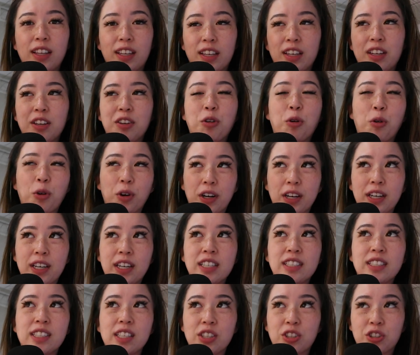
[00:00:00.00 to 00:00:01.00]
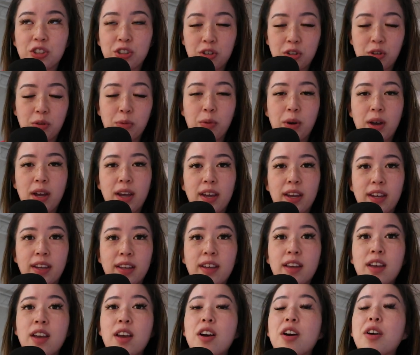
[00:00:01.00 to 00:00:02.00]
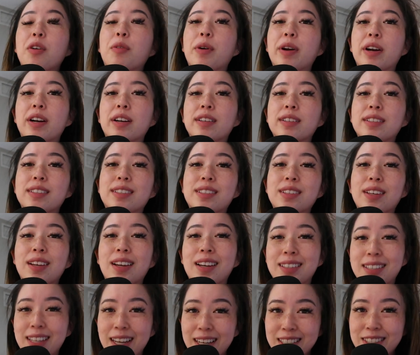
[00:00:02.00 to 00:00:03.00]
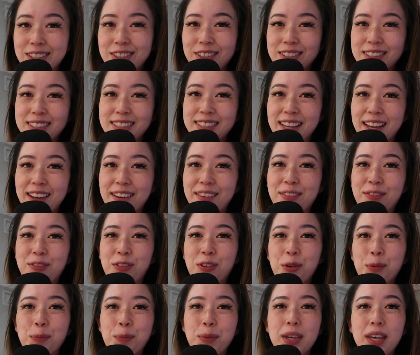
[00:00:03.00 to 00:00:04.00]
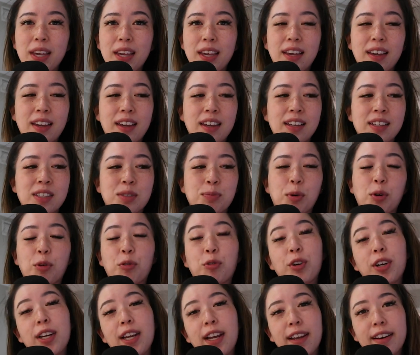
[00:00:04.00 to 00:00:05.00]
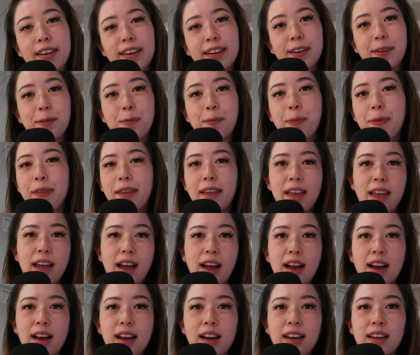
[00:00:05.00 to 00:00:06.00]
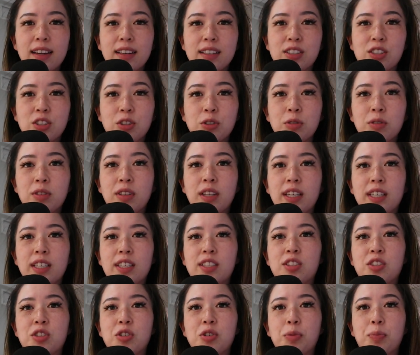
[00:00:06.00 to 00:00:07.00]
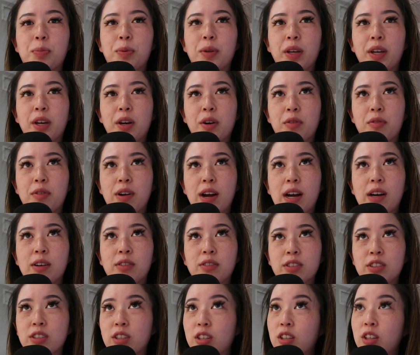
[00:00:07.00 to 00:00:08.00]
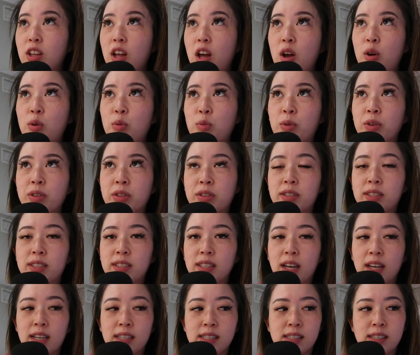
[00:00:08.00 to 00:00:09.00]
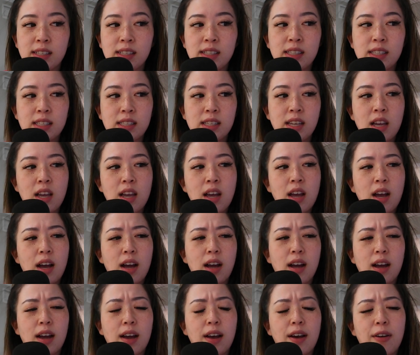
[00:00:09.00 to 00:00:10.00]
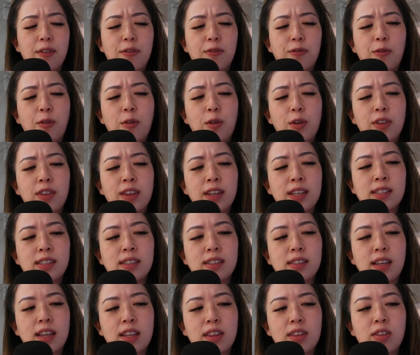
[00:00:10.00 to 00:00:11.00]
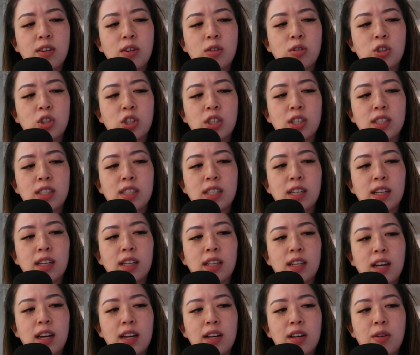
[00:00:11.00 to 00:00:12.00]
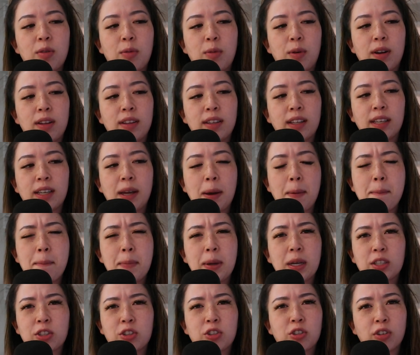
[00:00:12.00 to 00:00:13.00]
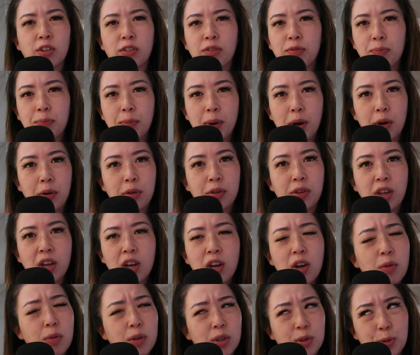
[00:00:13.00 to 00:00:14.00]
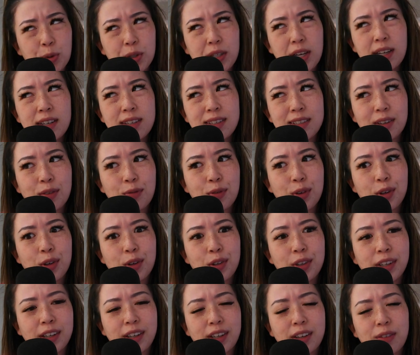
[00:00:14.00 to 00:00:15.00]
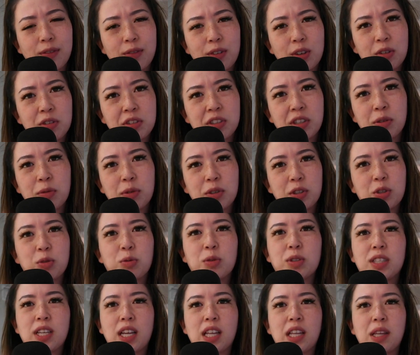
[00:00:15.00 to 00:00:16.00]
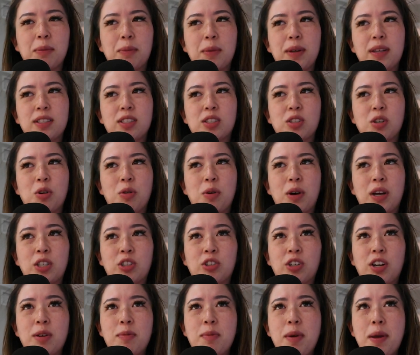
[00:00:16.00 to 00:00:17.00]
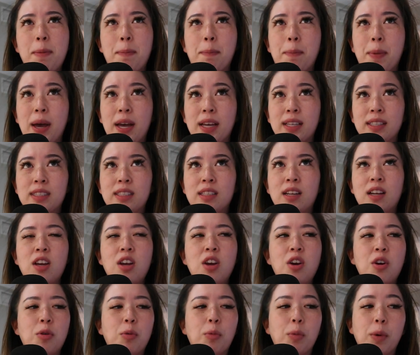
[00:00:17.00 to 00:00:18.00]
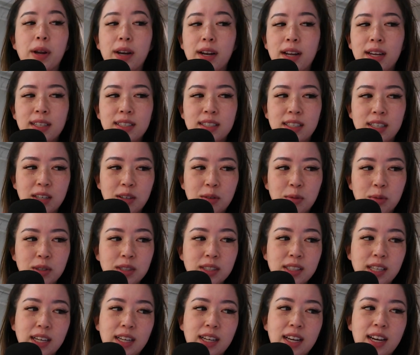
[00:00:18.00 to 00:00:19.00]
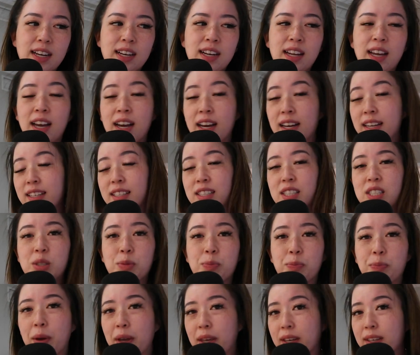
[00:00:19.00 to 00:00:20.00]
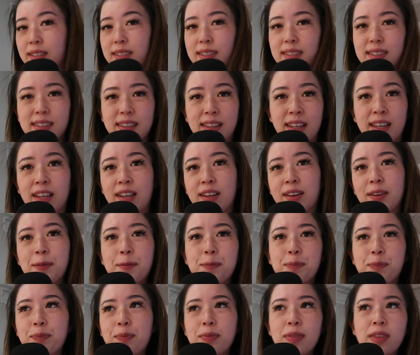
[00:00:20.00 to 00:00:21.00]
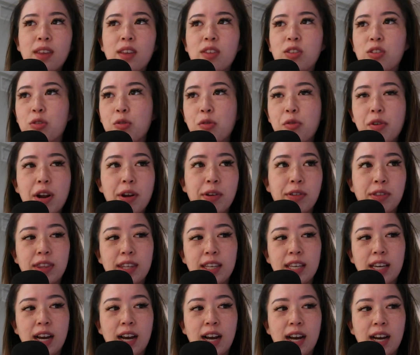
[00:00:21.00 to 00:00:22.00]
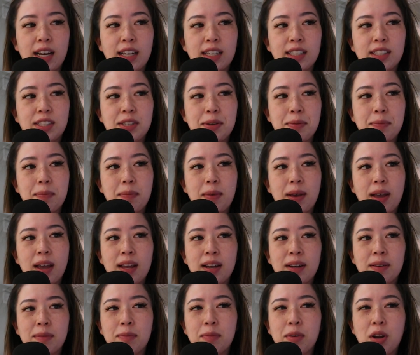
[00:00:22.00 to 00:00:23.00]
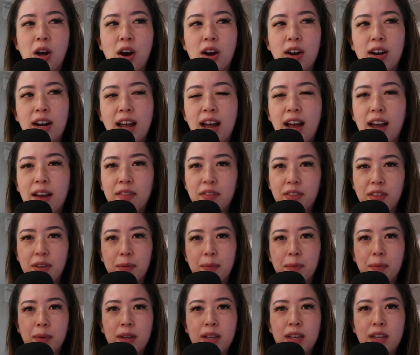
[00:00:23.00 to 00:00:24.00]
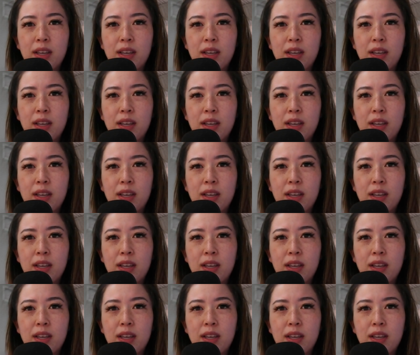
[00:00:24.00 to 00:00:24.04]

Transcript: an organizational way. Whereas a textured set for me is more free-handed. I do like to play around a lot with sizes. For this set though, she did kind of want like a mixture of both, which was kind of difficult and confusing when she was telling me, so I tried my best. What I did was I kind of added spikes like throughout the eye and not have them